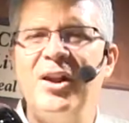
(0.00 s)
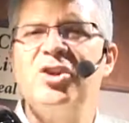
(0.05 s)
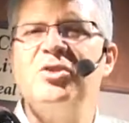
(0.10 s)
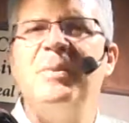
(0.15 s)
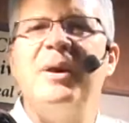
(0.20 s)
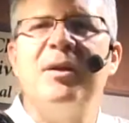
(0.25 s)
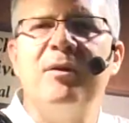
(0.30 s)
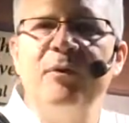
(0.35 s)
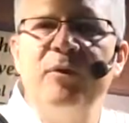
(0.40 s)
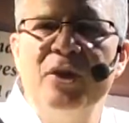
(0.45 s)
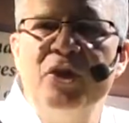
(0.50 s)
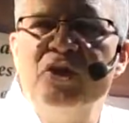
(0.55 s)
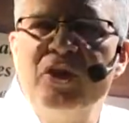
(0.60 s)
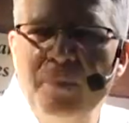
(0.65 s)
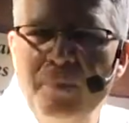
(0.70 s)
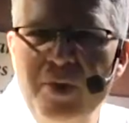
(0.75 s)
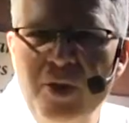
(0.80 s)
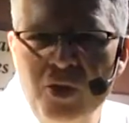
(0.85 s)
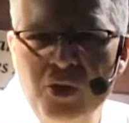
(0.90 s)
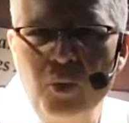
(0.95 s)
Let's make it free
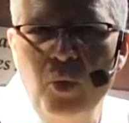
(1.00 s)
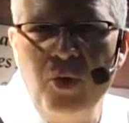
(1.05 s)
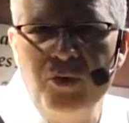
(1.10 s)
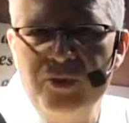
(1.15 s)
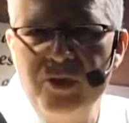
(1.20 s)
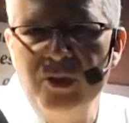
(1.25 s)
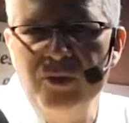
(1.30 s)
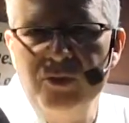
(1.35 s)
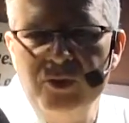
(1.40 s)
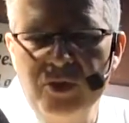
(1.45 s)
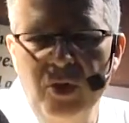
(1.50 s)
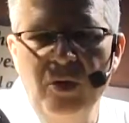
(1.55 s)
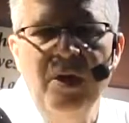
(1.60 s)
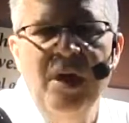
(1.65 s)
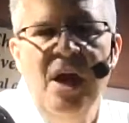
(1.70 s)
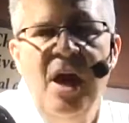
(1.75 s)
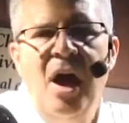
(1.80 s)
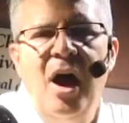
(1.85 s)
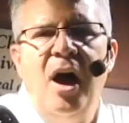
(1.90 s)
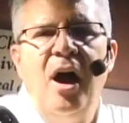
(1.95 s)
shipping as well too. So
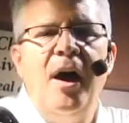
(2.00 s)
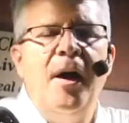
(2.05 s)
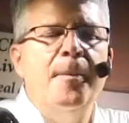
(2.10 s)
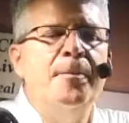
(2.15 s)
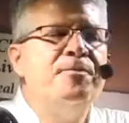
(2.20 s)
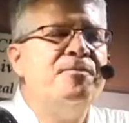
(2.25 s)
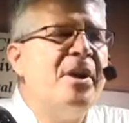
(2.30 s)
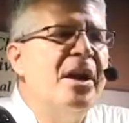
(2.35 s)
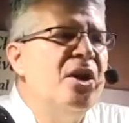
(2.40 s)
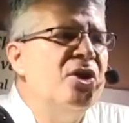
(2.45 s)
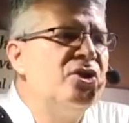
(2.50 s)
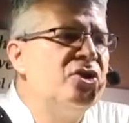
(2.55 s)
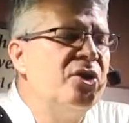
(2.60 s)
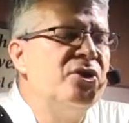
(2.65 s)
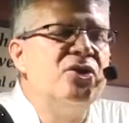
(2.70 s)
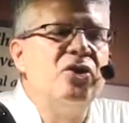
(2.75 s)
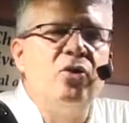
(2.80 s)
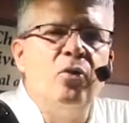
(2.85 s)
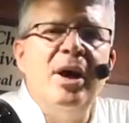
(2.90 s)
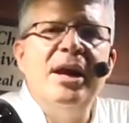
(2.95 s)

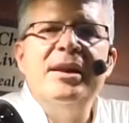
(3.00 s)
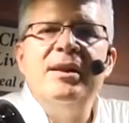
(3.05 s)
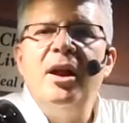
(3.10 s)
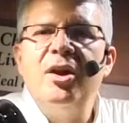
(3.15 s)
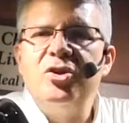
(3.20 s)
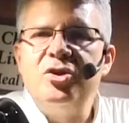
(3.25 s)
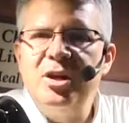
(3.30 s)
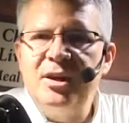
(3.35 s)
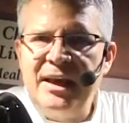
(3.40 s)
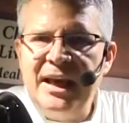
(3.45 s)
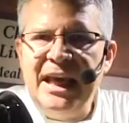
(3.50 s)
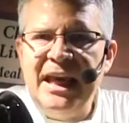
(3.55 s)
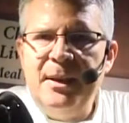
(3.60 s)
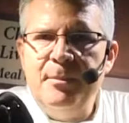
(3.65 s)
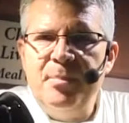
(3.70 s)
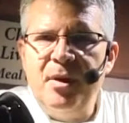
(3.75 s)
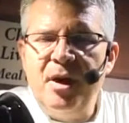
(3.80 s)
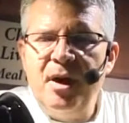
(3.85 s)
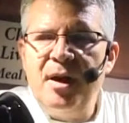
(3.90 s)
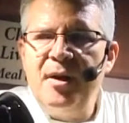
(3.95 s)
it's a great nudge to
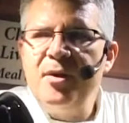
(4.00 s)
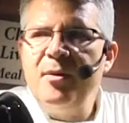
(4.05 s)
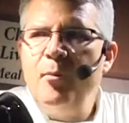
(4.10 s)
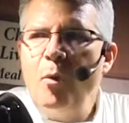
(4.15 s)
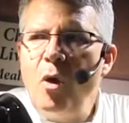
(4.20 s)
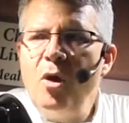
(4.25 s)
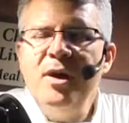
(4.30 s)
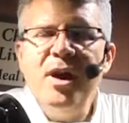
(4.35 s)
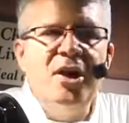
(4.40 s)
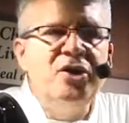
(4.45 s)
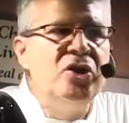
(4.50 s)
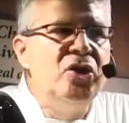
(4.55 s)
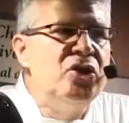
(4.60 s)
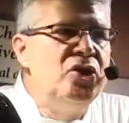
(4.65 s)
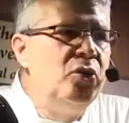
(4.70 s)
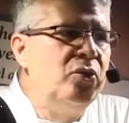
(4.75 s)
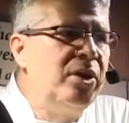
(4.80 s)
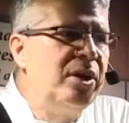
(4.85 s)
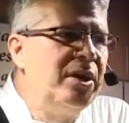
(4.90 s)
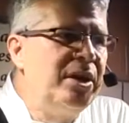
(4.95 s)
keep. The more nudges
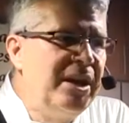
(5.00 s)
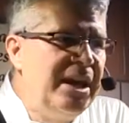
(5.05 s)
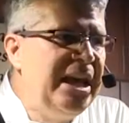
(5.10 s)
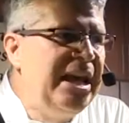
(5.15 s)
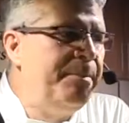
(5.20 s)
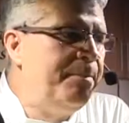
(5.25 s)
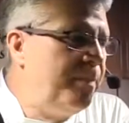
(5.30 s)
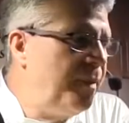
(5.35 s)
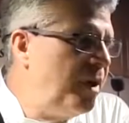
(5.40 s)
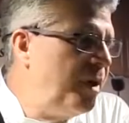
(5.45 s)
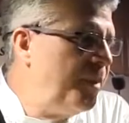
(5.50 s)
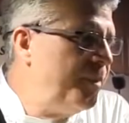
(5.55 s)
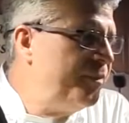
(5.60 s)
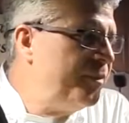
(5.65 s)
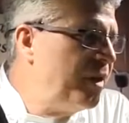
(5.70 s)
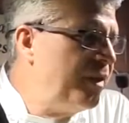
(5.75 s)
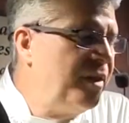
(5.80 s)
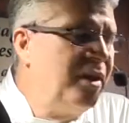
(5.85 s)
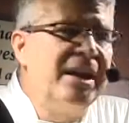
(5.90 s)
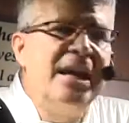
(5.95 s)
you can keep,
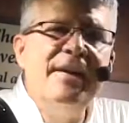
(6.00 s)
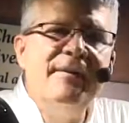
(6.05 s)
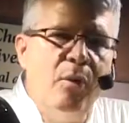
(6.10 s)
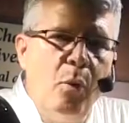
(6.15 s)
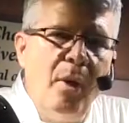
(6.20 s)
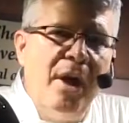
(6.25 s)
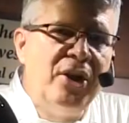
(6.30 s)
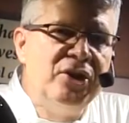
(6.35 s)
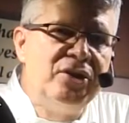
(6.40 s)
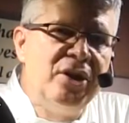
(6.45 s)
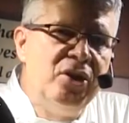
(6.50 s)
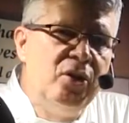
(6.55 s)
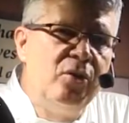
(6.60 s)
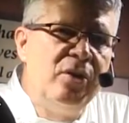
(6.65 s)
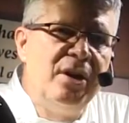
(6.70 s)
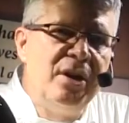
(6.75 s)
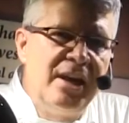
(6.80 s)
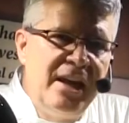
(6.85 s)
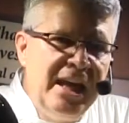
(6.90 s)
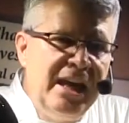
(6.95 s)
the giveaways that you
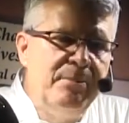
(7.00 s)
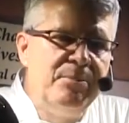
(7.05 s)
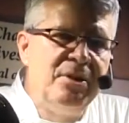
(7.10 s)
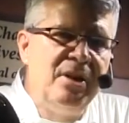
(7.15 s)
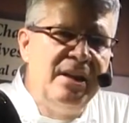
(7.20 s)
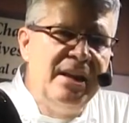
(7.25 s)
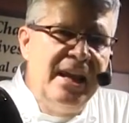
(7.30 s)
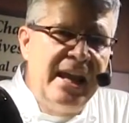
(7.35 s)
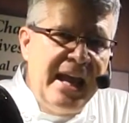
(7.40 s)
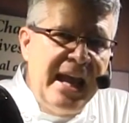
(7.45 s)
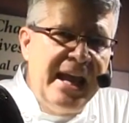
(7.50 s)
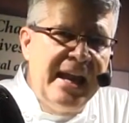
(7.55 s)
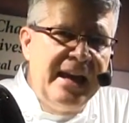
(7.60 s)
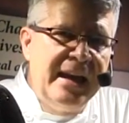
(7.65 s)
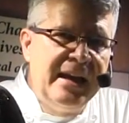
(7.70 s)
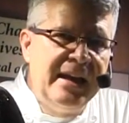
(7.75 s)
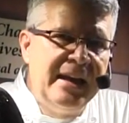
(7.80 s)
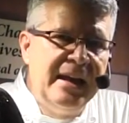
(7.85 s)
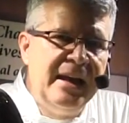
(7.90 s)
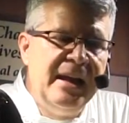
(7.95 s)
can keep to the
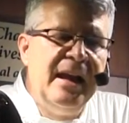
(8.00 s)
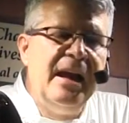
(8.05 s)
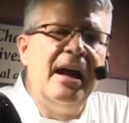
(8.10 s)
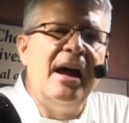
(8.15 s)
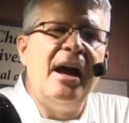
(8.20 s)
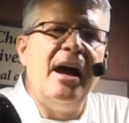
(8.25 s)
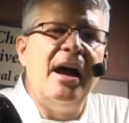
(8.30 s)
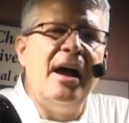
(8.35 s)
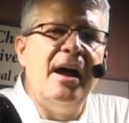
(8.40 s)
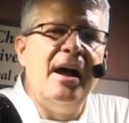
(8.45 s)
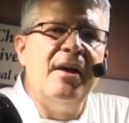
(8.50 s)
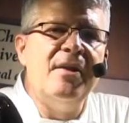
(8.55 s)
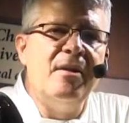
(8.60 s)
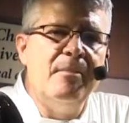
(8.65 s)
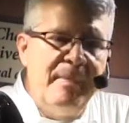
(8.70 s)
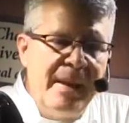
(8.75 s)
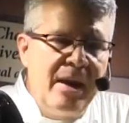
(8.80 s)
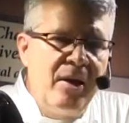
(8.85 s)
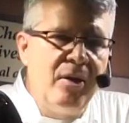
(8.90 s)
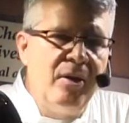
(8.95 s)
end, the
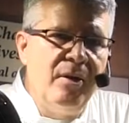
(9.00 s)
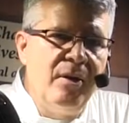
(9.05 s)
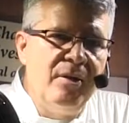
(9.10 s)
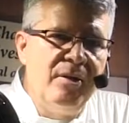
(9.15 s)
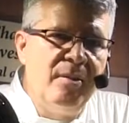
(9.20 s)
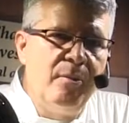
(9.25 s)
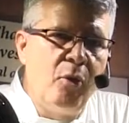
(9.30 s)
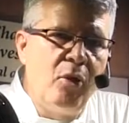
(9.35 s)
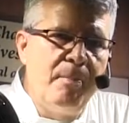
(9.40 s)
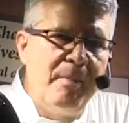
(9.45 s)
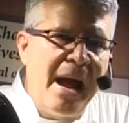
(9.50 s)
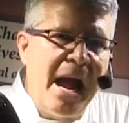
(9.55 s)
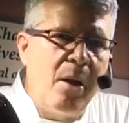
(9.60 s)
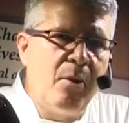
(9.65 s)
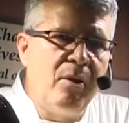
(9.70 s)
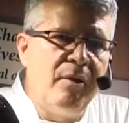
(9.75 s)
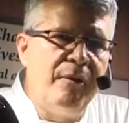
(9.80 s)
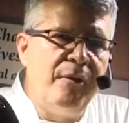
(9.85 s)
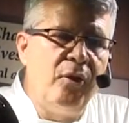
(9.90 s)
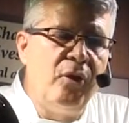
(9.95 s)
better, the more
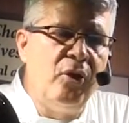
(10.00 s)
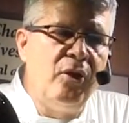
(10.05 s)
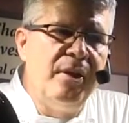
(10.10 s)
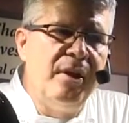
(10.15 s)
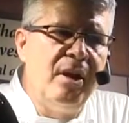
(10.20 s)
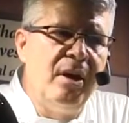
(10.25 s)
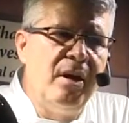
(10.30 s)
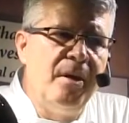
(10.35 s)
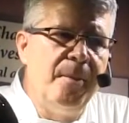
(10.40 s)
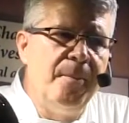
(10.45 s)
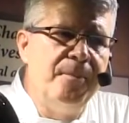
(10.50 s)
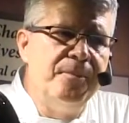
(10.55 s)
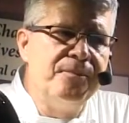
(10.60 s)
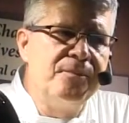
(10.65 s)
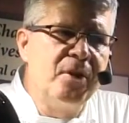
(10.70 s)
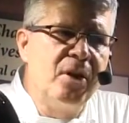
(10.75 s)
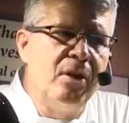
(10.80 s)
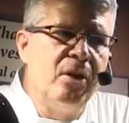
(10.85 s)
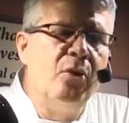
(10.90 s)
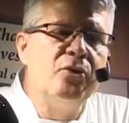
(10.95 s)
powerful
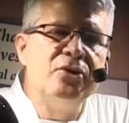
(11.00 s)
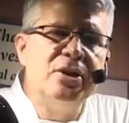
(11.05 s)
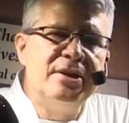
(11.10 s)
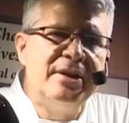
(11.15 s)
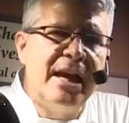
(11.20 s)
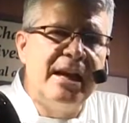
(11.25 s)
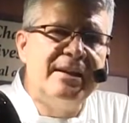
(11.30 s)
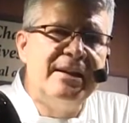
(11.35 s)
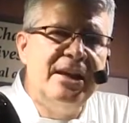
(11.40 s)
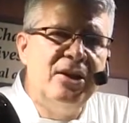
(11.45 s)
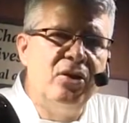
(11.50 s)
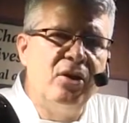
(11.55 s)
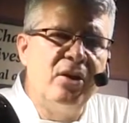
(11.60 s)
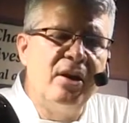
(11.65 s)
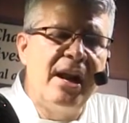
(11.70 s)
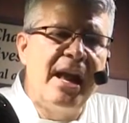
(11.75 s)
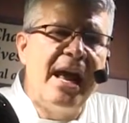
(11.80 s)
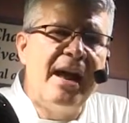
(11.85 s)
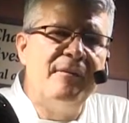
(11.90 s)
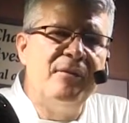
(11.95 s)
closing technique you're
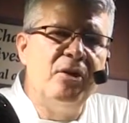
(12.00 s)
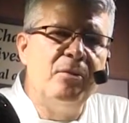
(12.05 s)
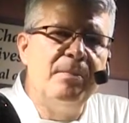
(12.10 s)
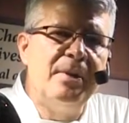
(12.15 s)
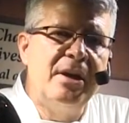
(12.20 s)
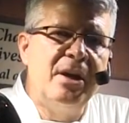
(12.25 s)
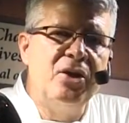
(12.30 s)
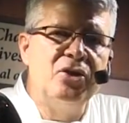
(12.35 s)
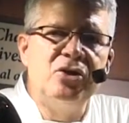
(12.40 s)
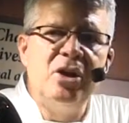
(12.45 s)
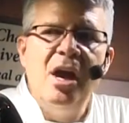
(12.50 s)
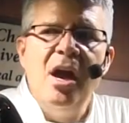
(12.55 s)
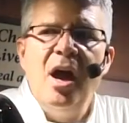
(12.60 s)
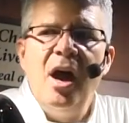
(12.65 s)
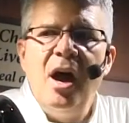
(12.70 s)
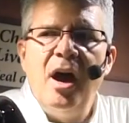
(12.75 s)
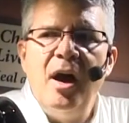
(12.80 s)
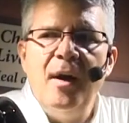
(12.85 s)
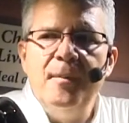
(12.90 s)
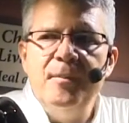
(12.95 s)
going to have there, because
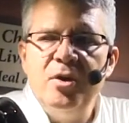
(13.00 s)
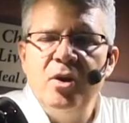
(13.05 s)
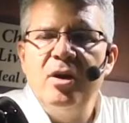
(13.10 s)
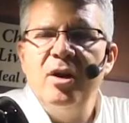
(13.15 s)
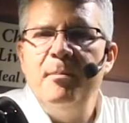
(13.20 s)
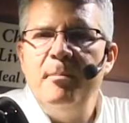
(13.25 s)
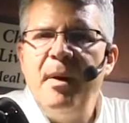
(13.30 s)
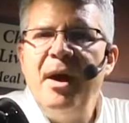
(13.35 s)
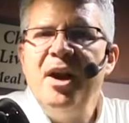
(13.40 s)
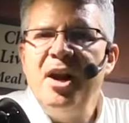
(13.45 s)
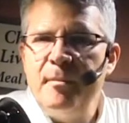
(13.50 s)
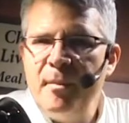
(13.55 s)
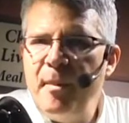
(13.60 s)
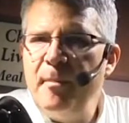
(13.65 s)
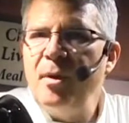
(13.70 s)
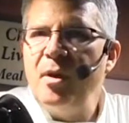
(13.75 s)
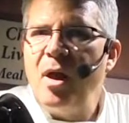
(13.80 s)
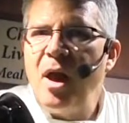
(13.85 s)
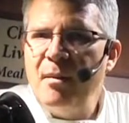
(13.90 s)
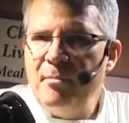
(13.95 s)
you're going to button them
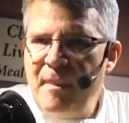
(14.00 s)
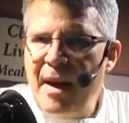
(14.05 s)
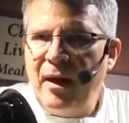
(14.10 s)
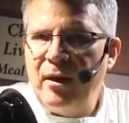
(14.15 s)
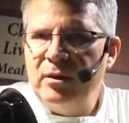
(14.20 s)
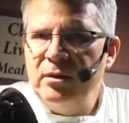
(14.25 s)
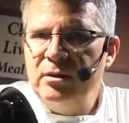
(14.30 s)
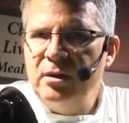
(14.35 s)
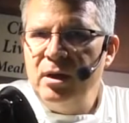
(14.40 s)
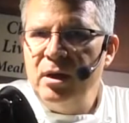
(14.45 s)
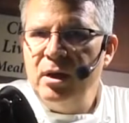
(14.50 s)
up a lot better.